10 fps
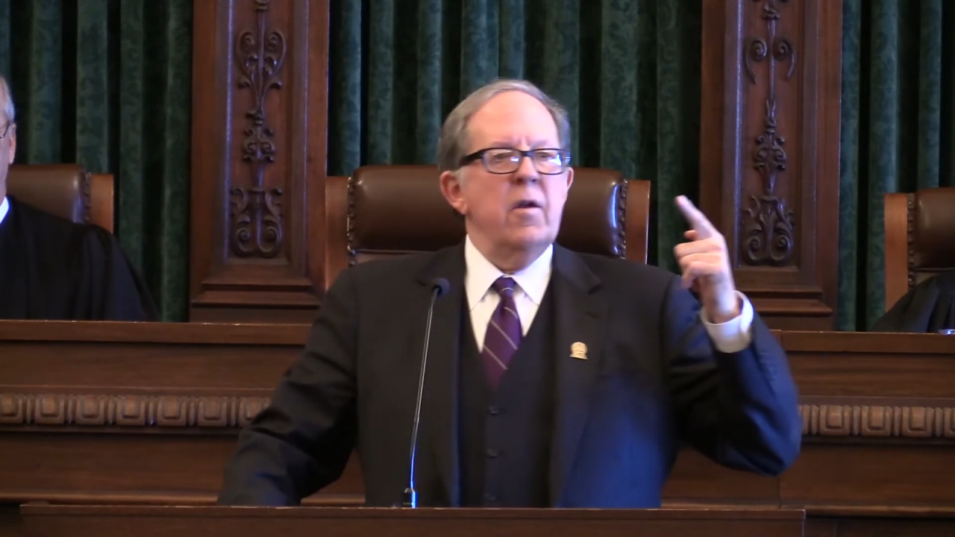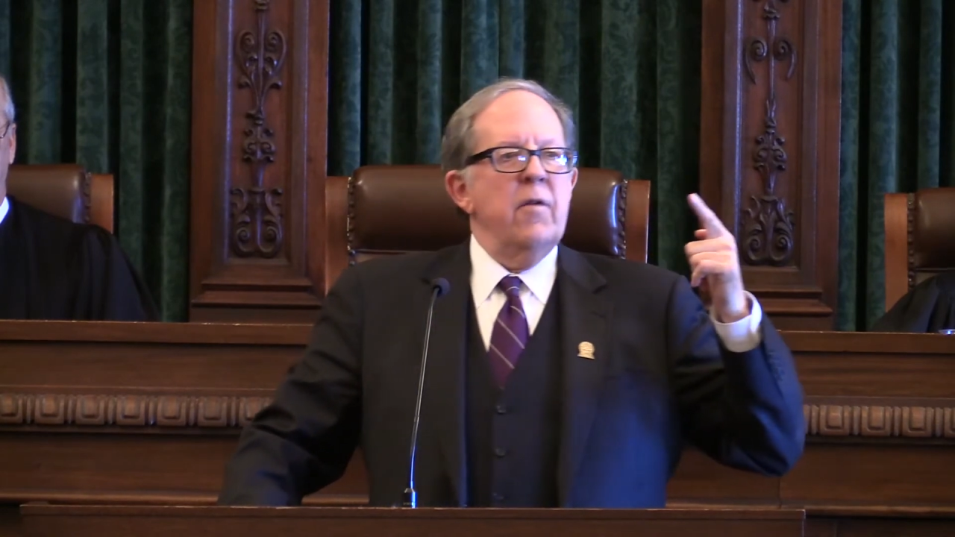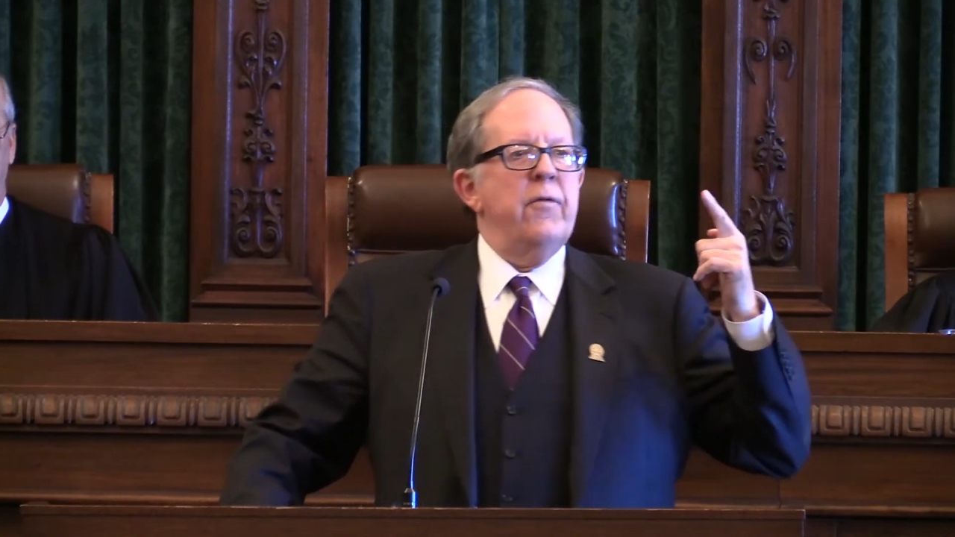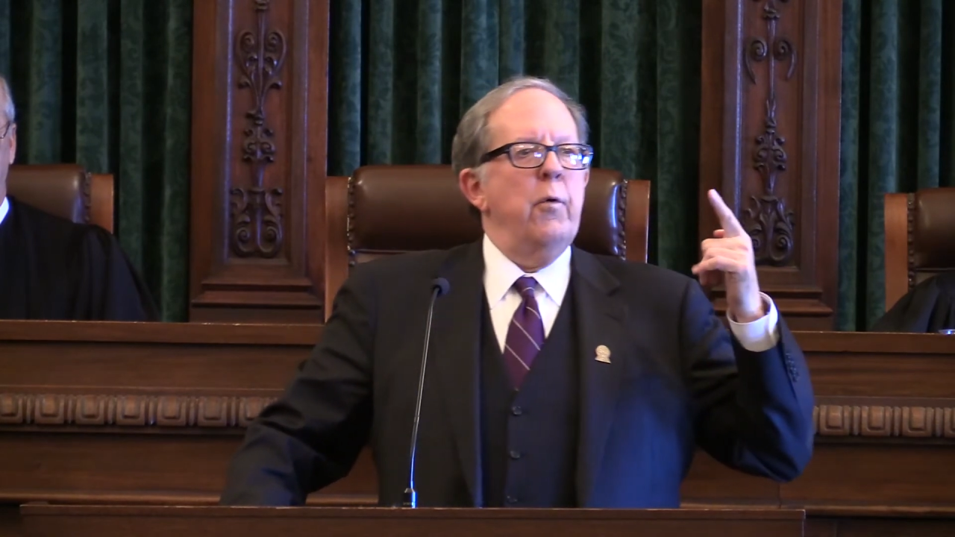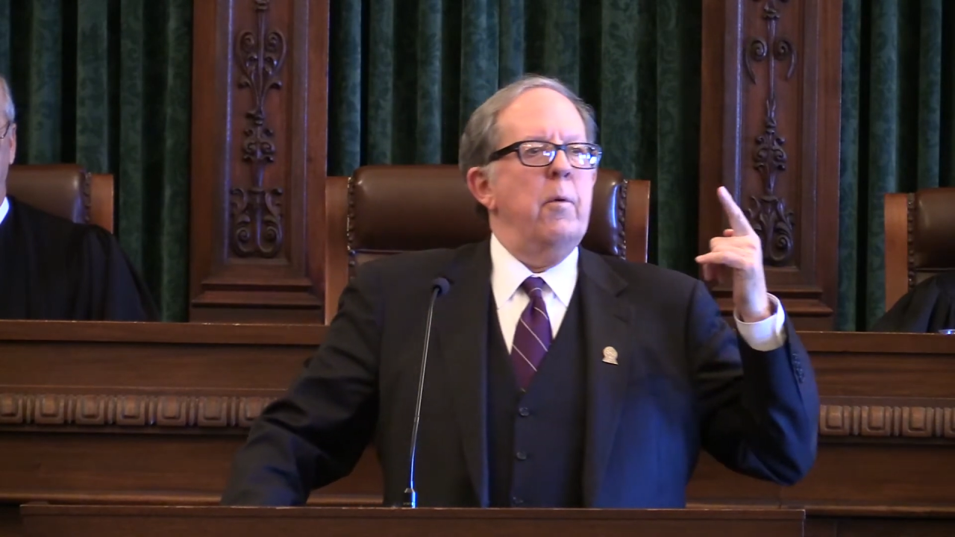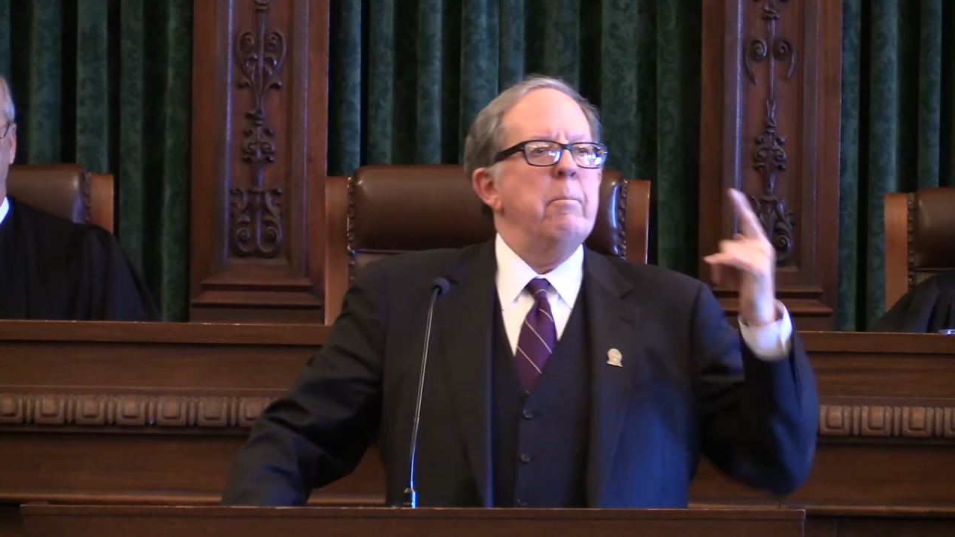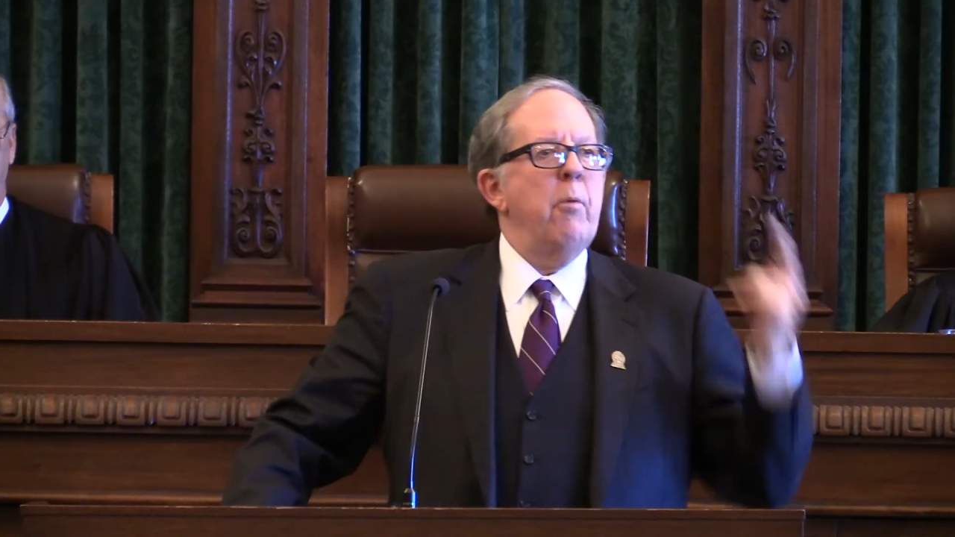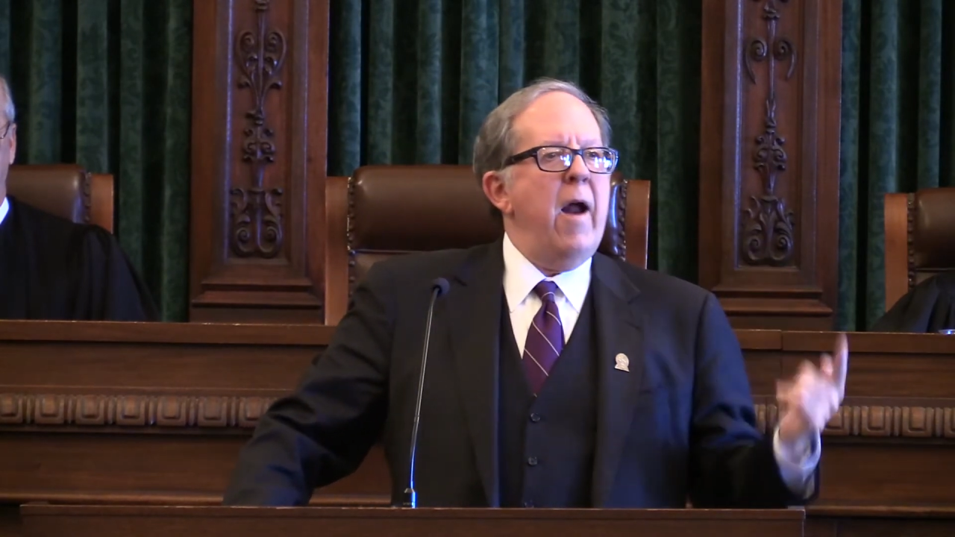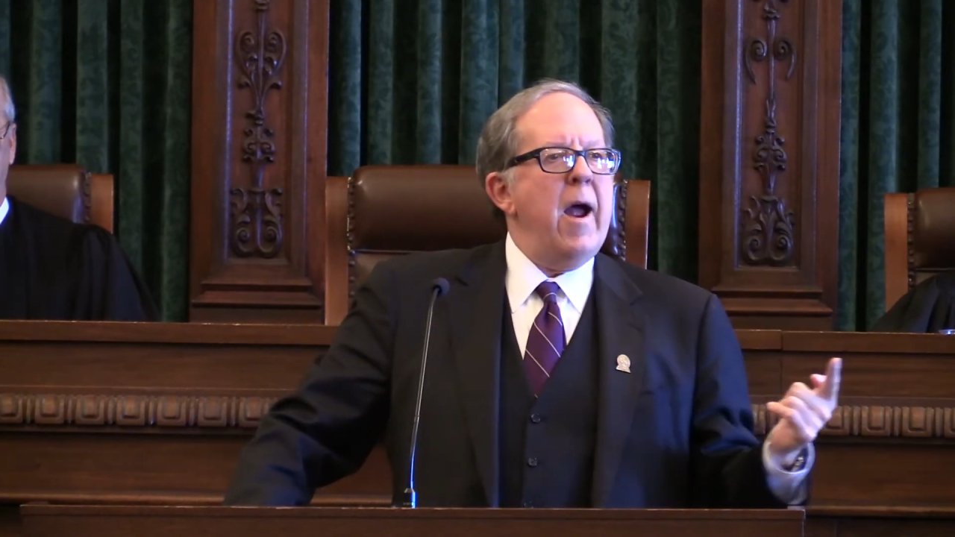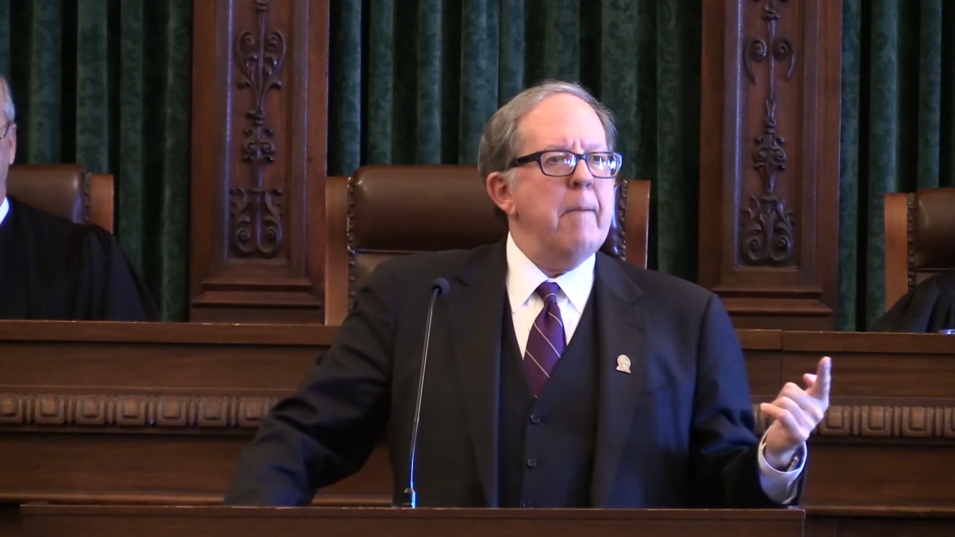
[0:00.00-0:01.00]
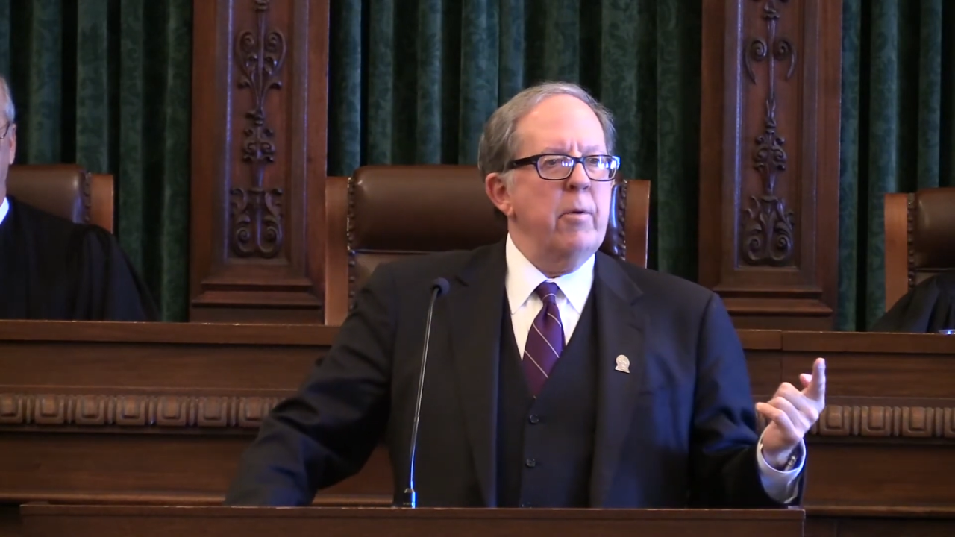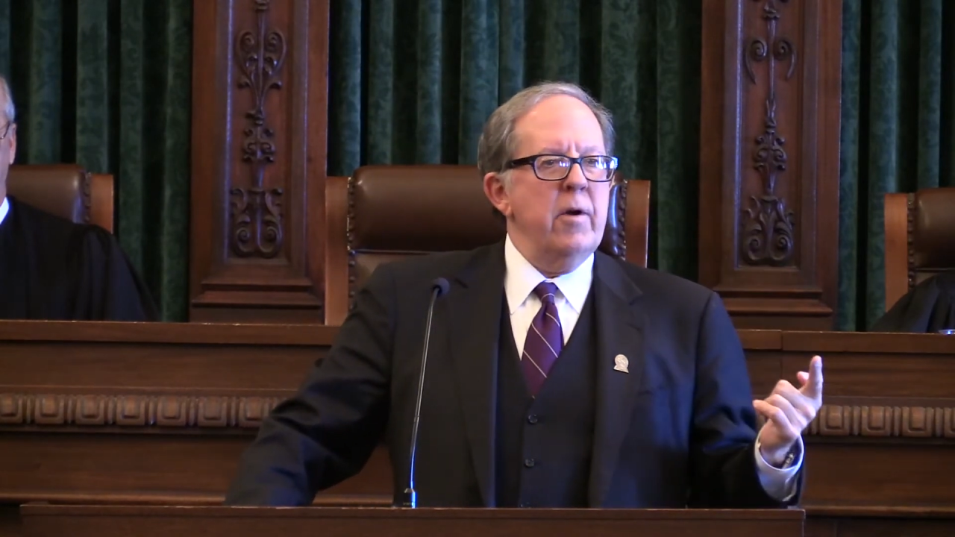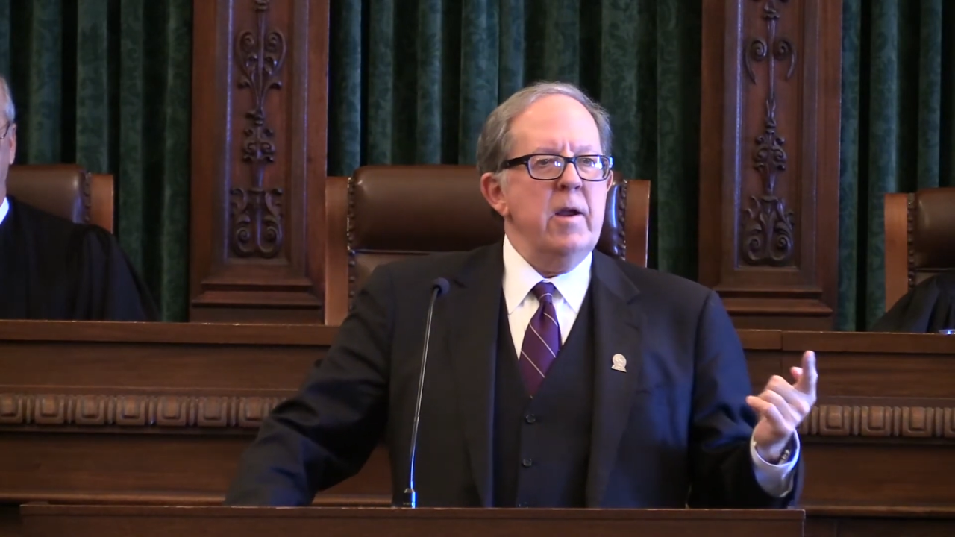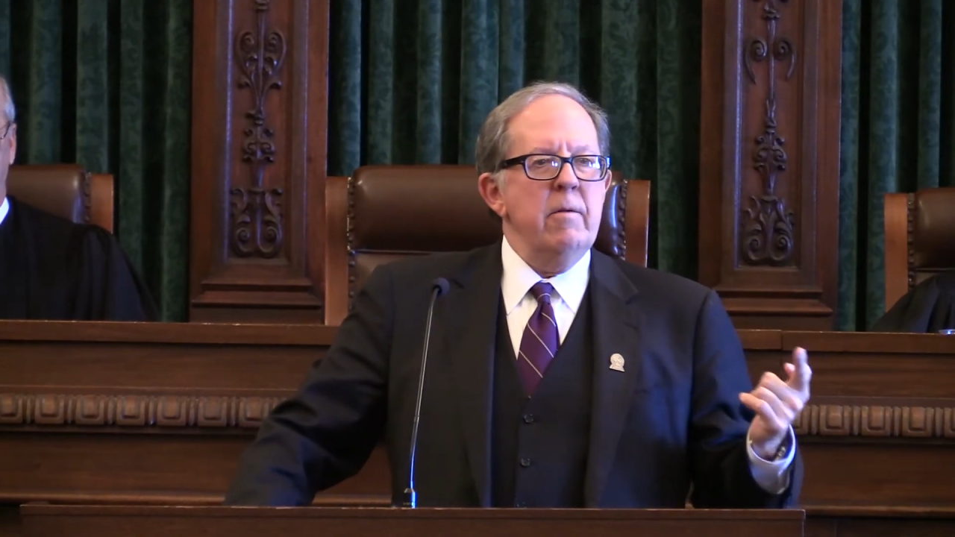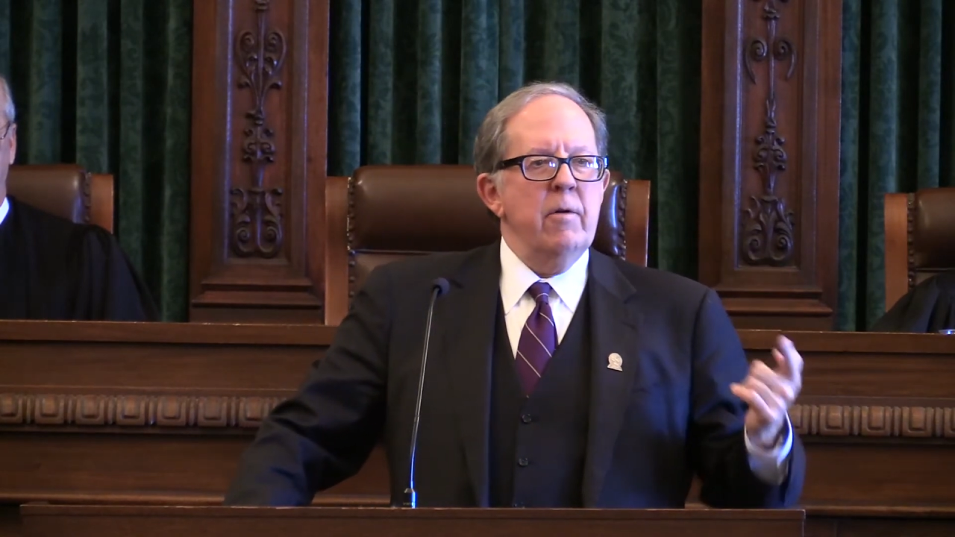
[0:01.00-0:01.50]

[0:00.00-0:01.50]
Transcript: for bribery